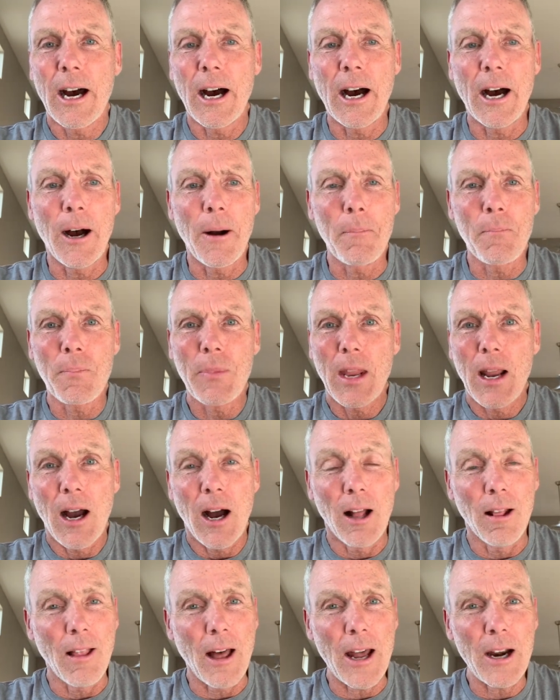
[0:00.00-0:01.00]

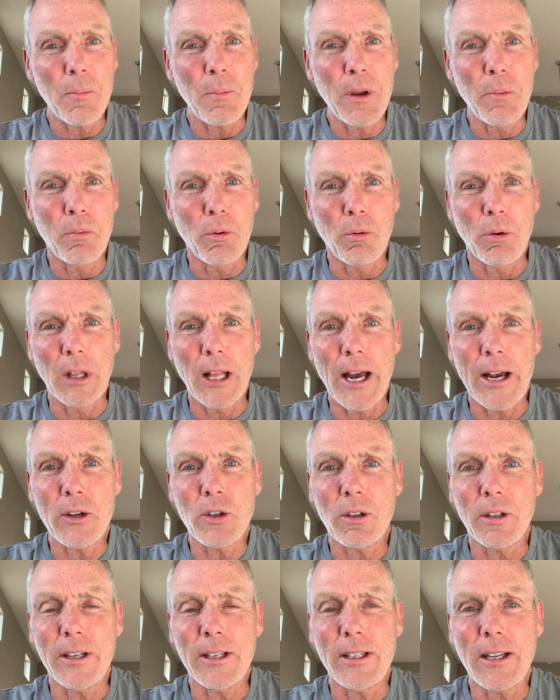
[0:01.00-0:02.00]
A lot of people will
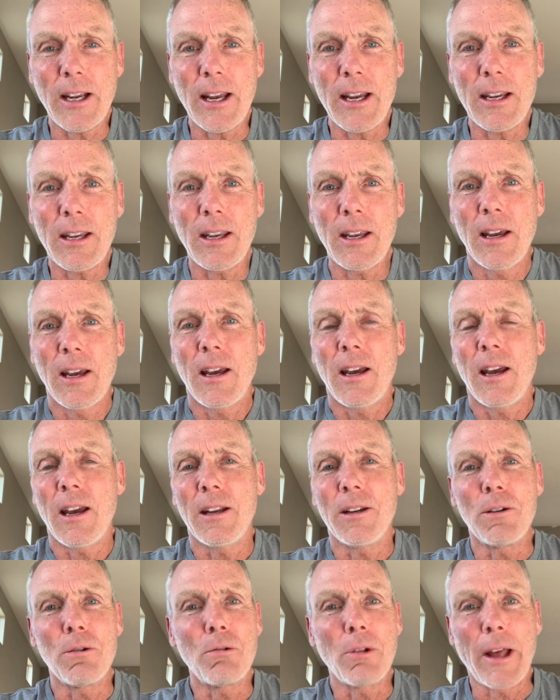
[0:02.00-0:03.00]
actually take
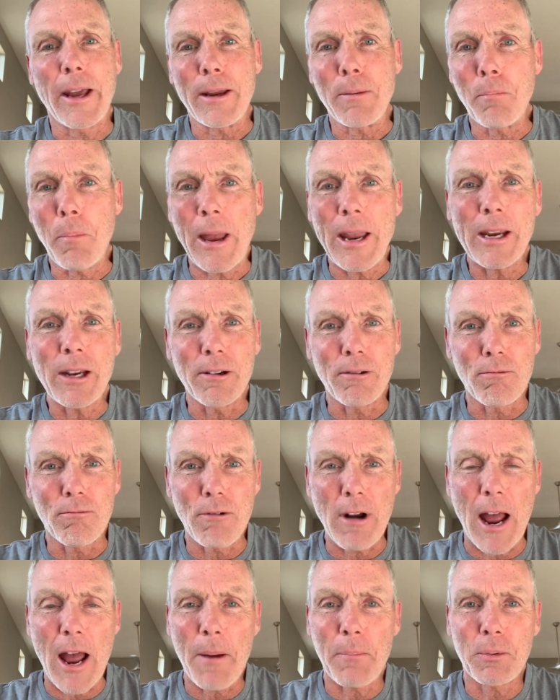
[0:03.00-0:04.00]
and do like bacon
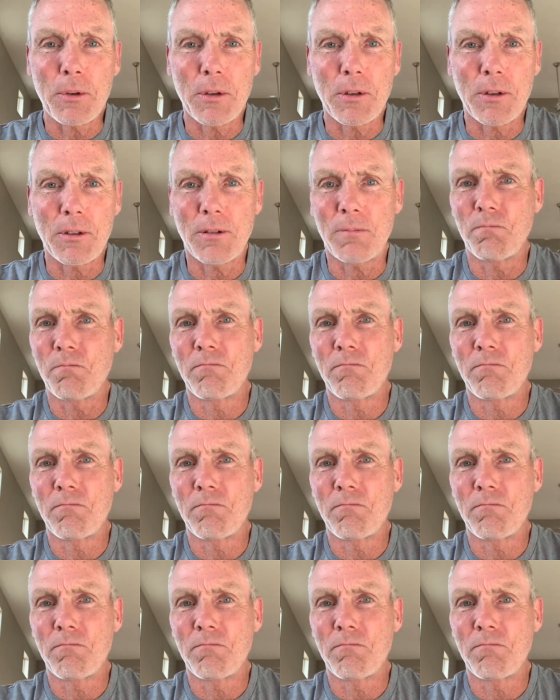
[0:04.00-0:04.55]
wrapped,